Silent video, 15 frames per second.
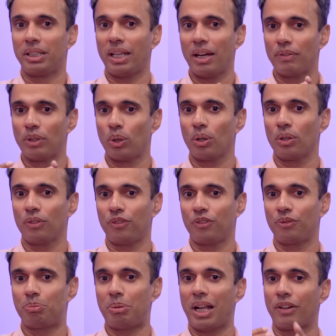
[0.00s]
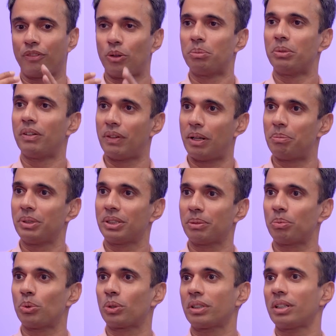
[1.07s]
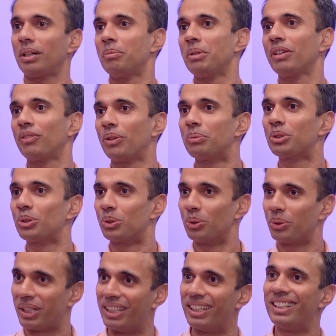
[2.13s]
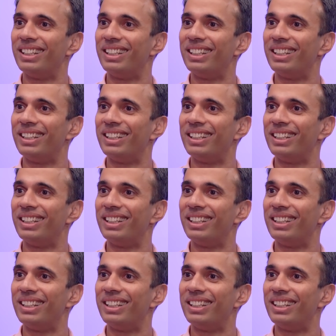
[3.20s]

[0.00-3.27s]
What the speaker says: they have a lot of platform development support coming from Suzuki.